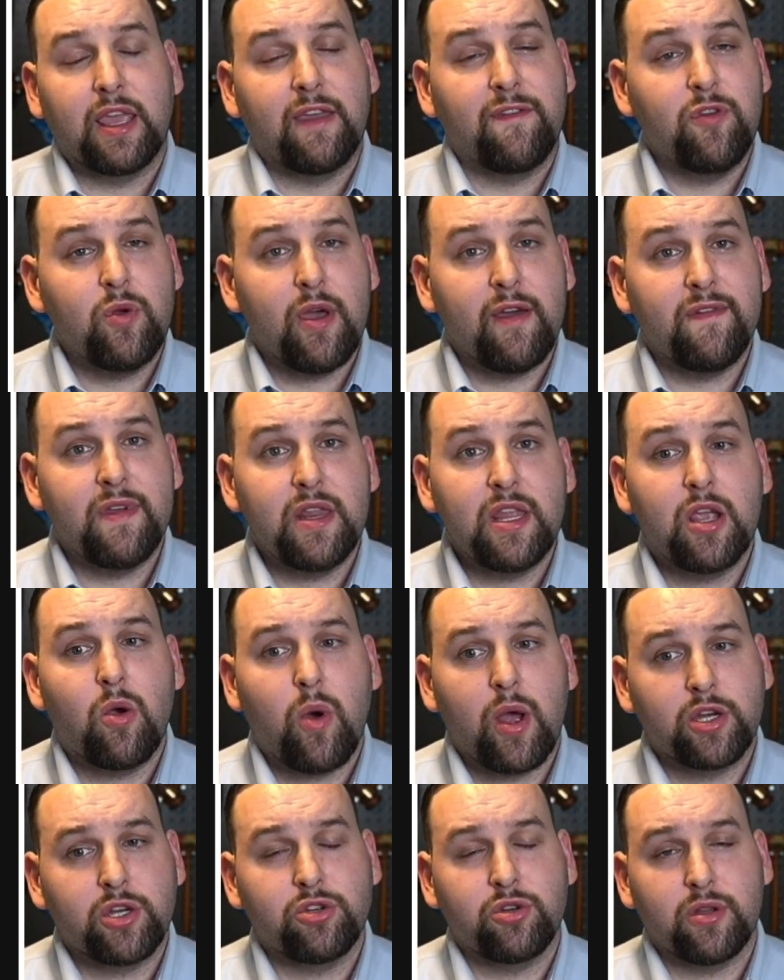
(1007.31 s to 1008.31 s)
If you have any
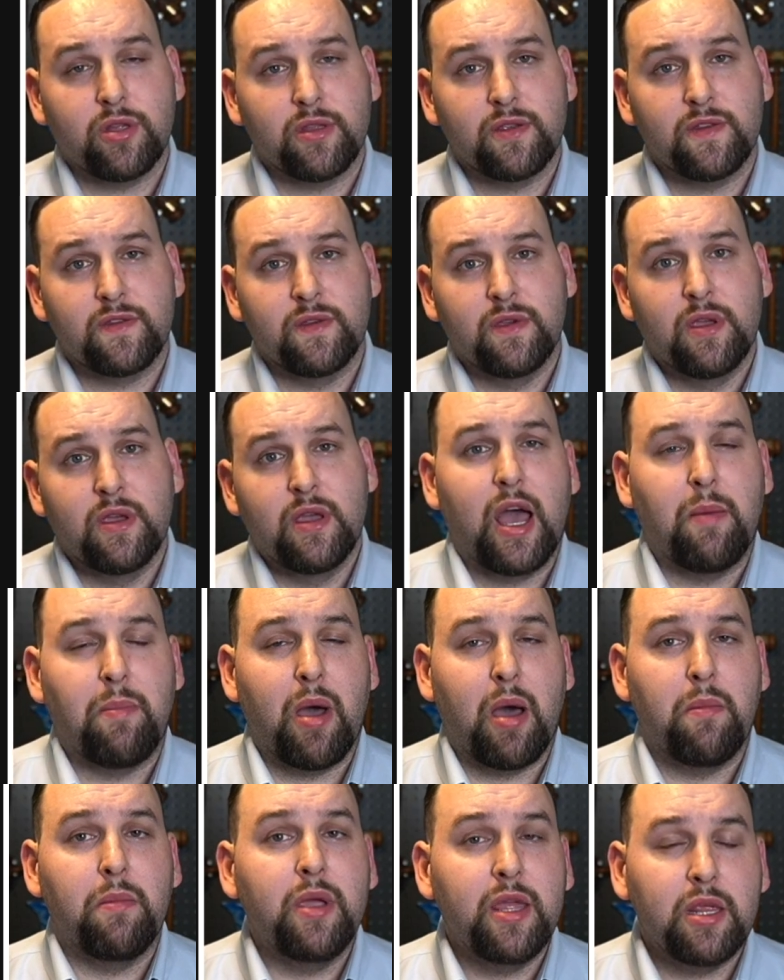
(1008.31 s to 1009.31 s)
questions
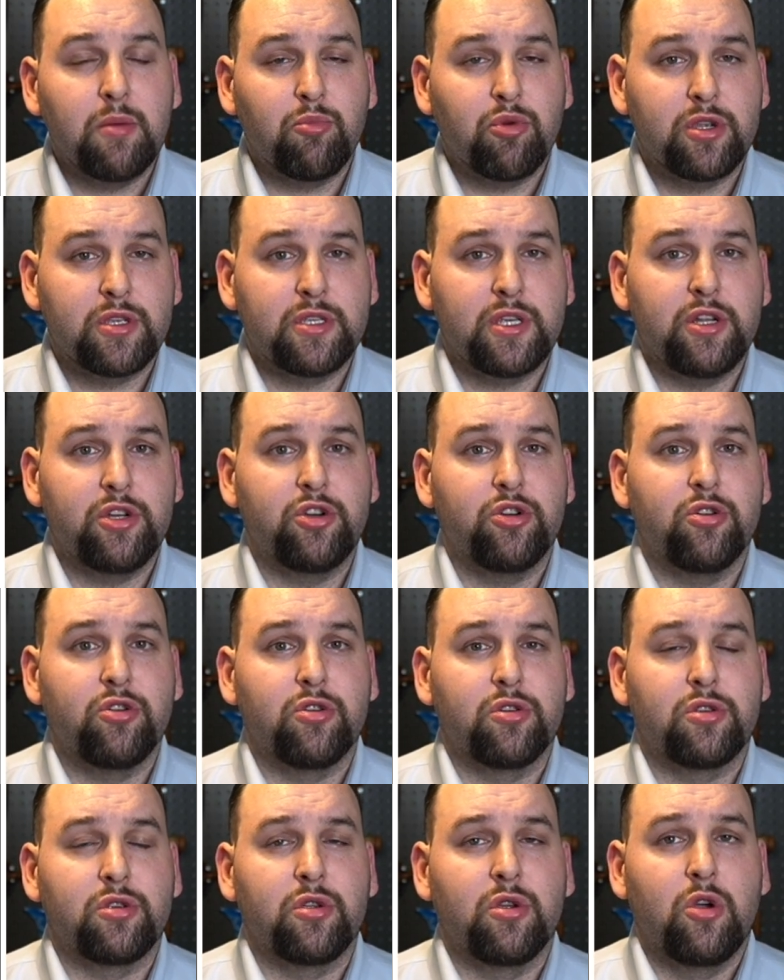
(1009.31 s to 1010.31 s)
about meeting
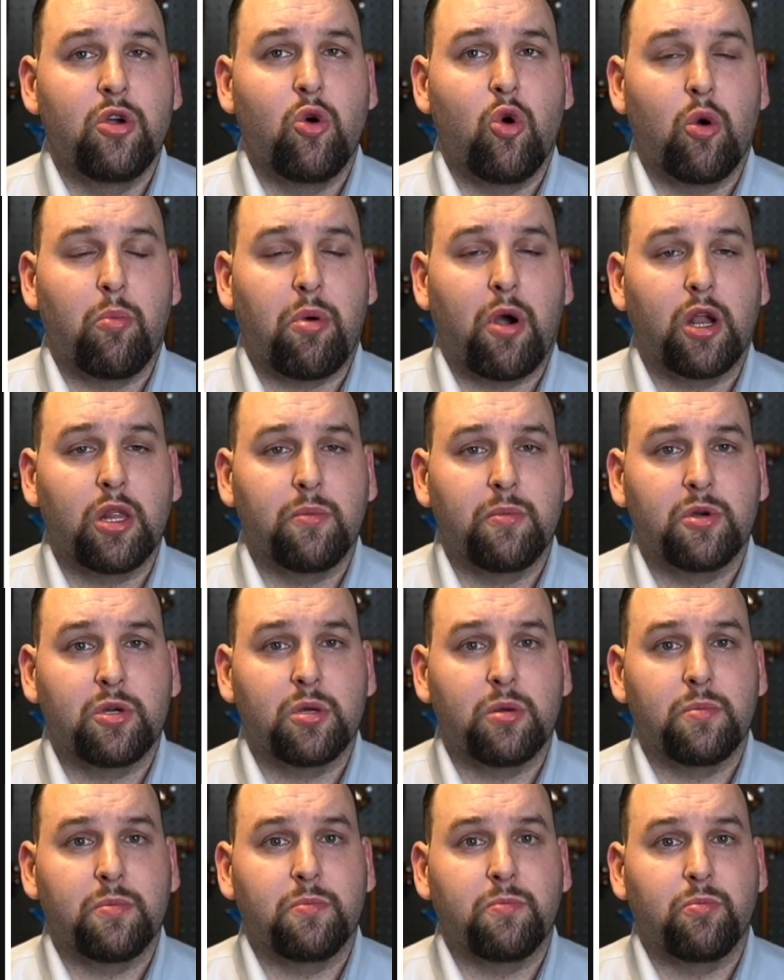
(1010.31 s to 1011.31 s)
procedures or
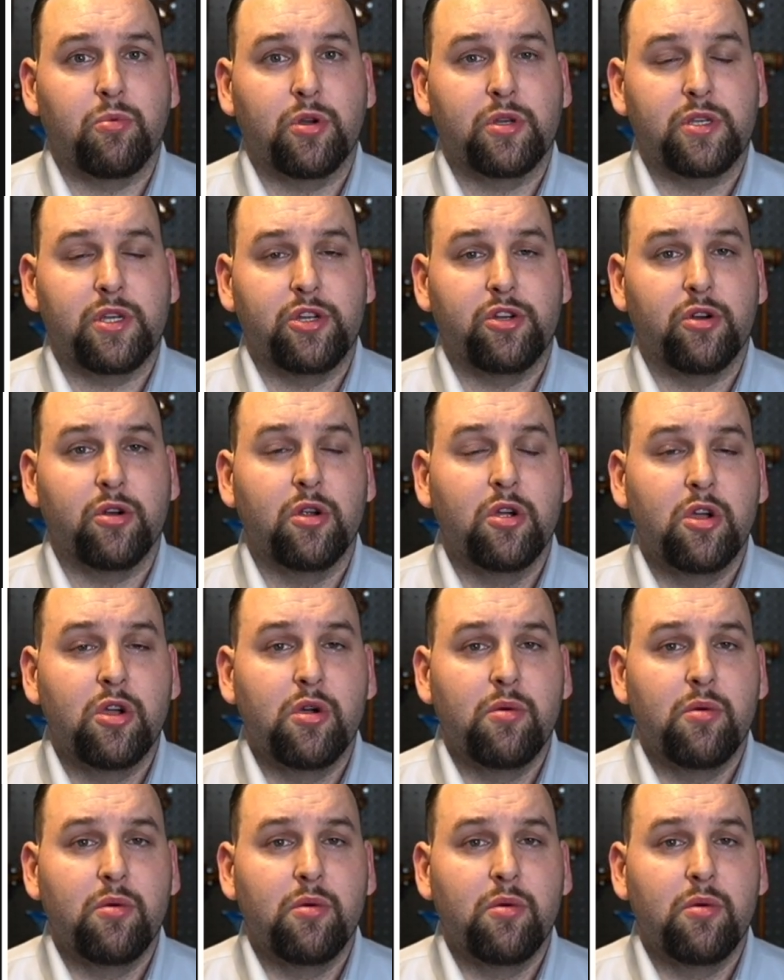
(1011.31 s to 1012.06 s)
parliamentary procedure,